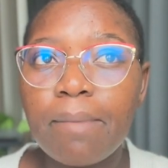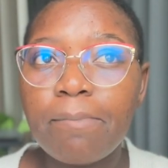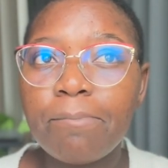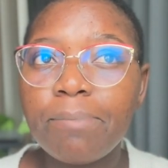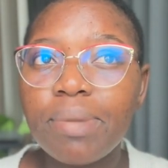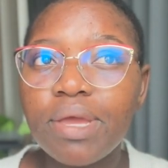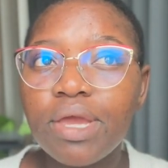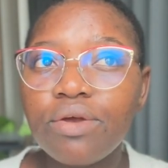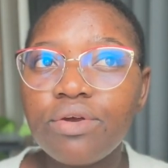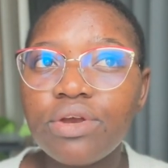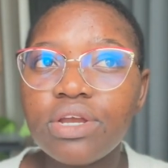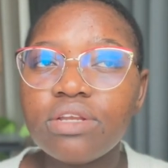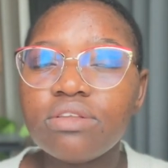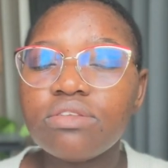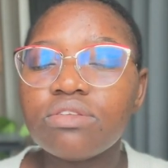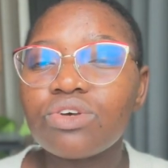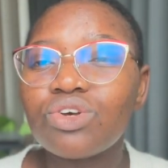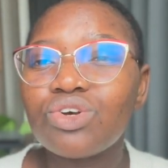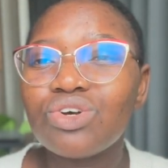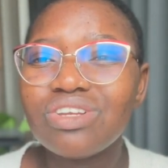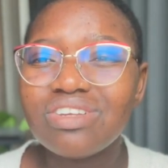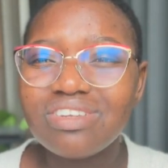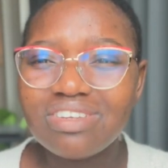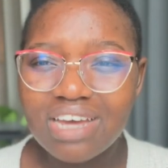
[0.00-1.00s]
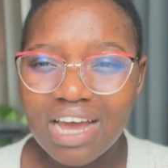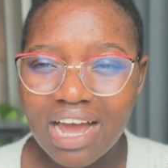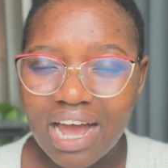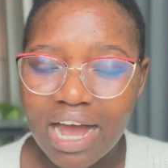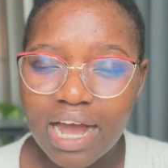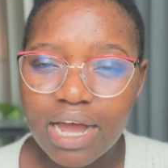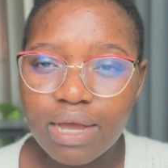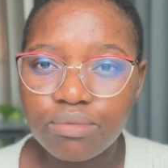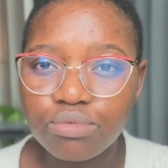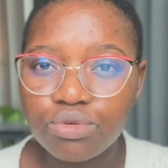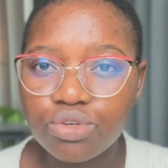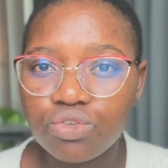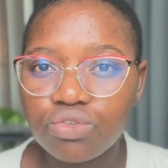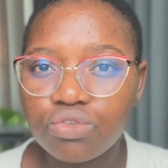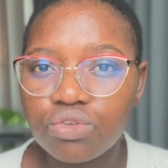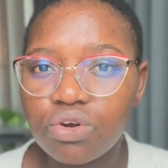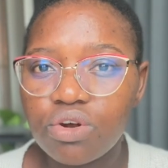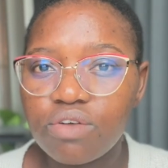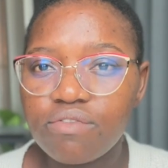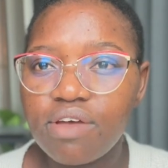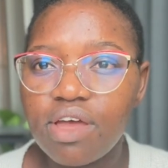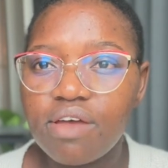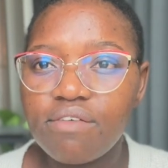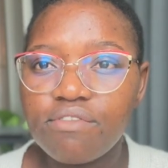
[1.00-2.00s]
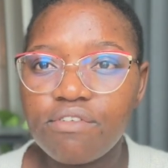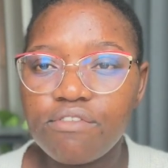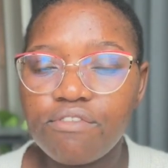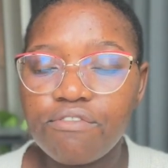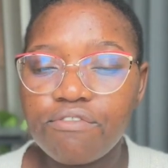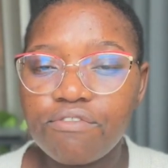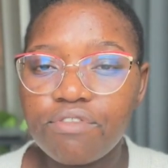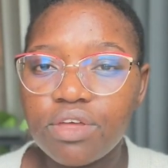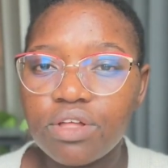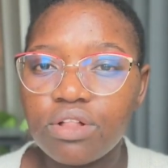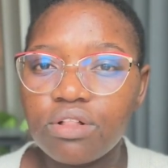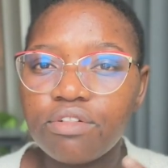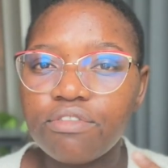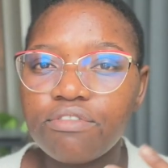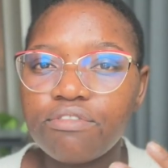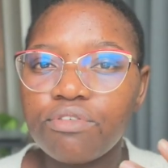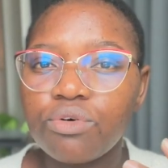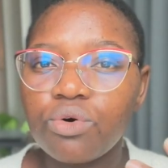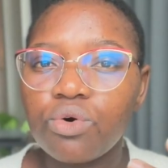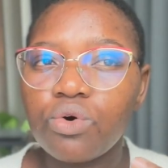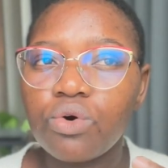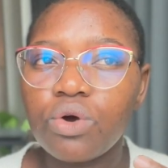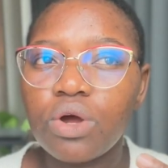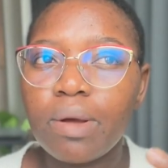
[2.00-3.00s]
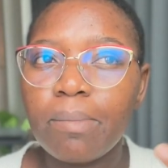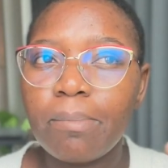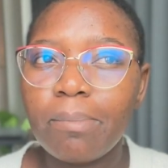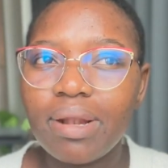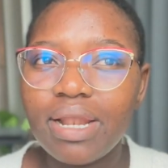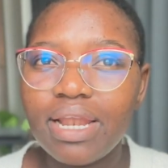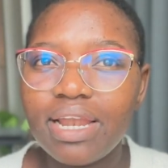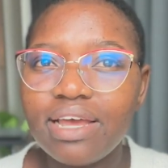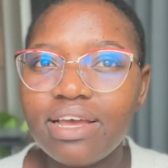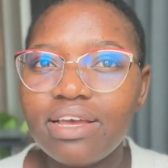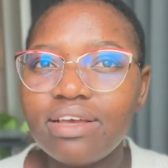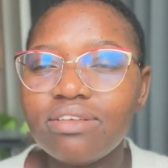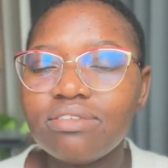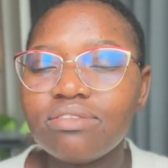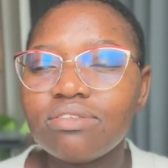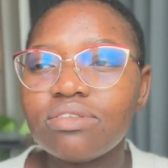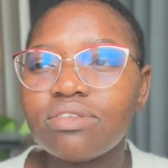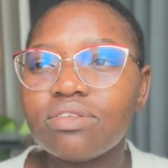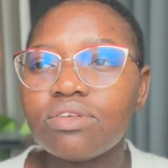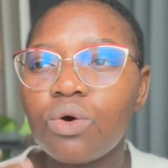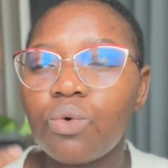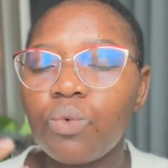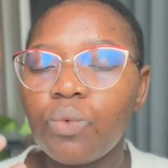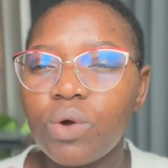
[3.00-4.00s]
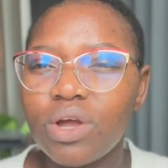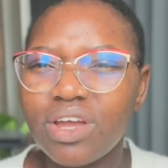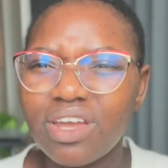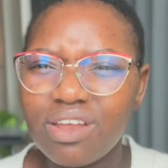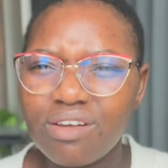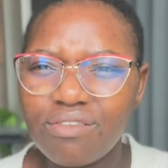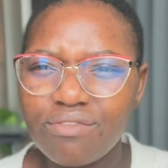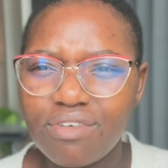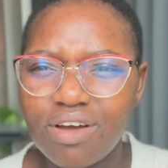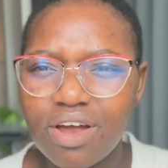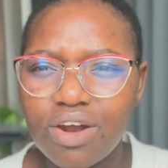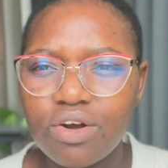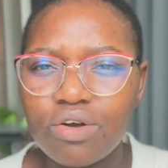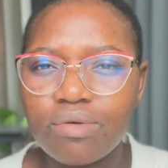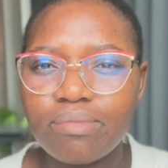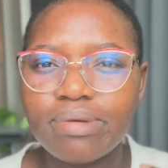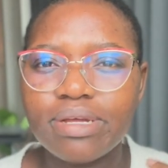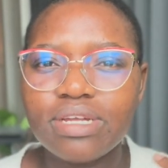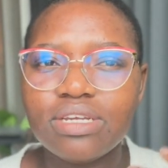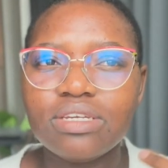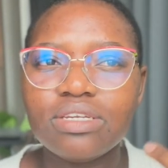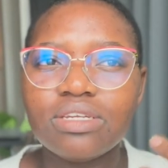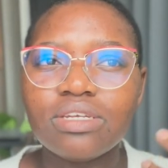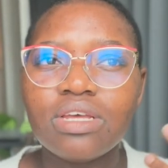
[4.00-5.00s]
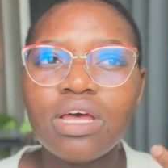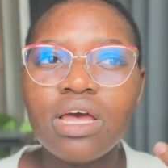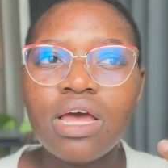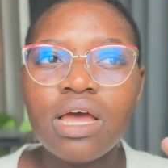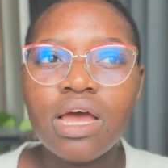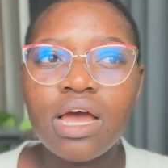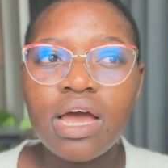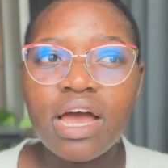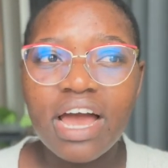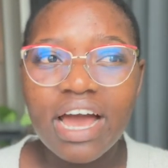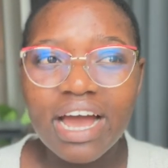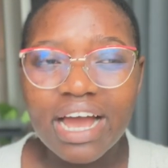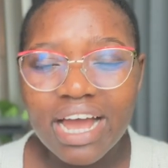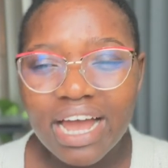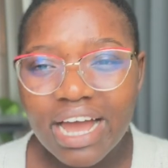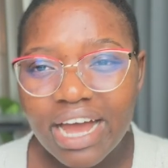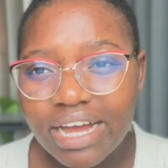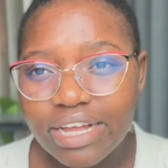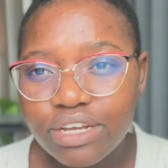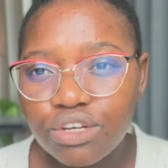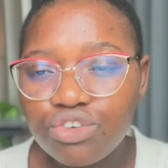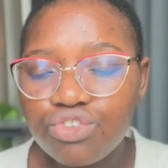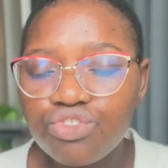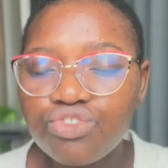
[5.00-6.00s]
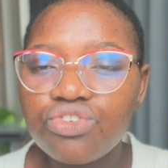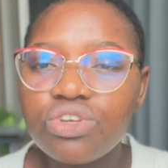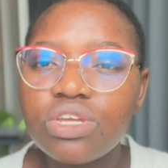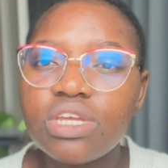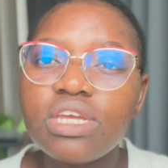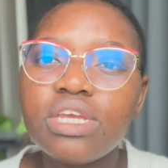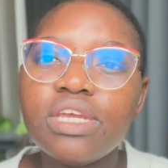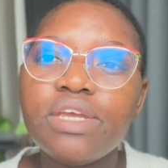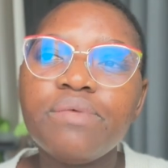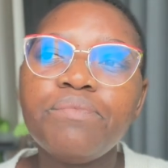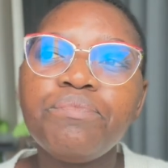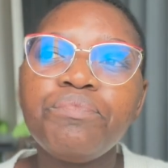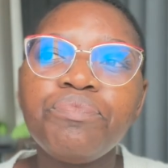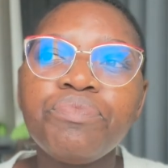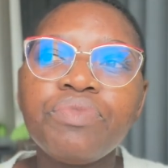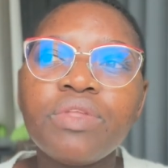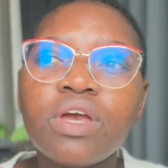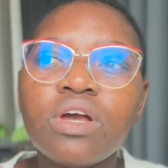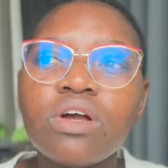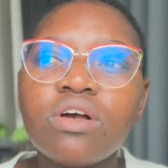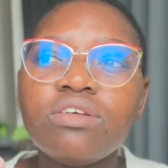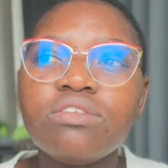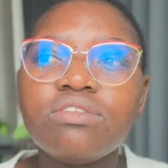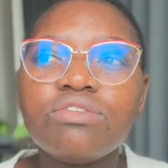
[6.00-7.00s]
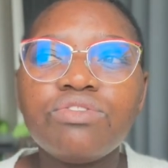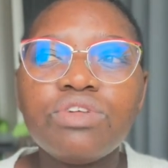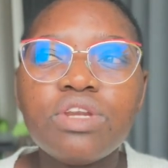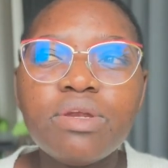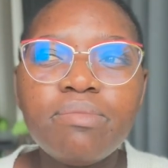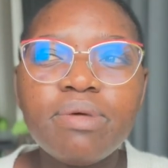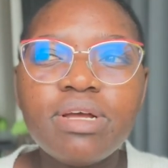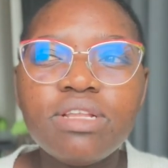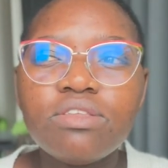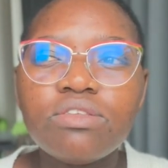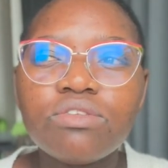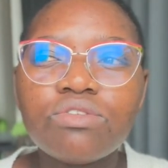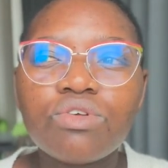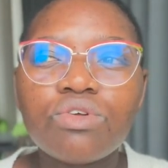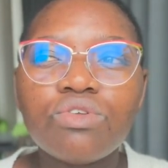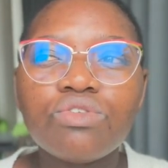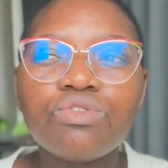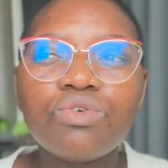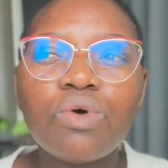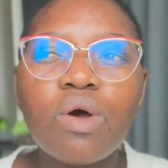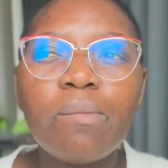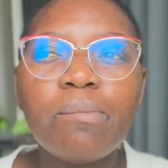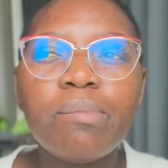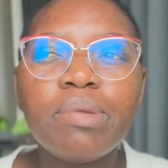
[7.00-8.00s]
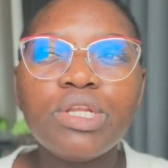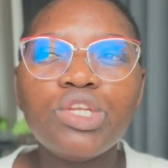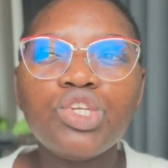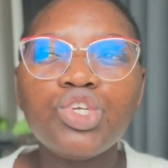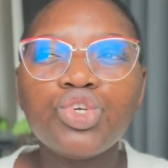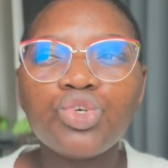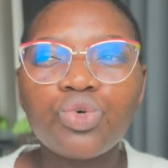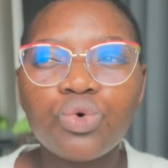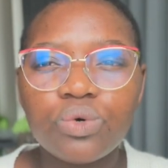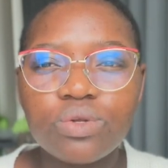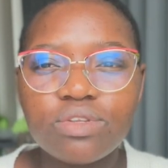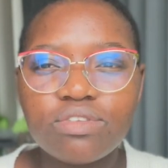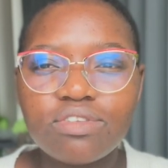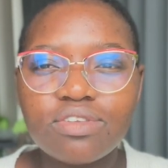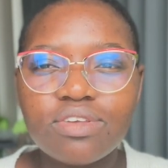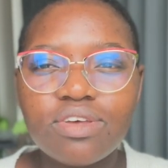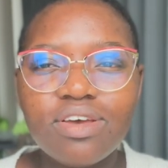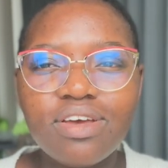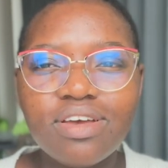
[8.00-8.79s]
period. It's a good time to sort of have a feel for a place, a work environment, a country. Because 3 months is also a bit short.